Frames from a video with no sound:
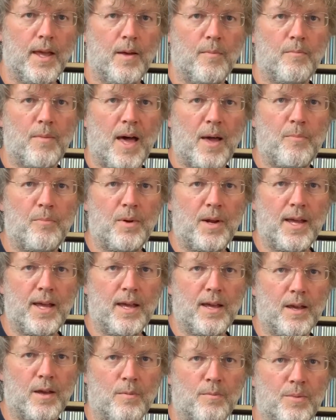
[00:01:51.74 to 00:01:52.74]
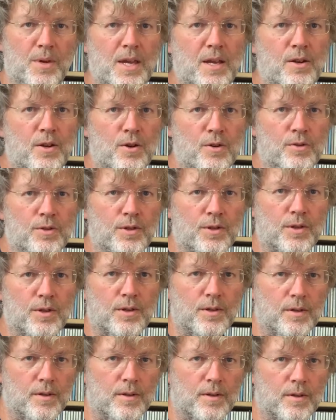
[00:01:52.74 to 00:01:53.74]
By playing a B note
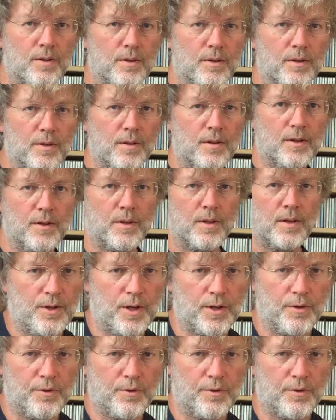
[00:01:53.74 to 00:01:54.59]
on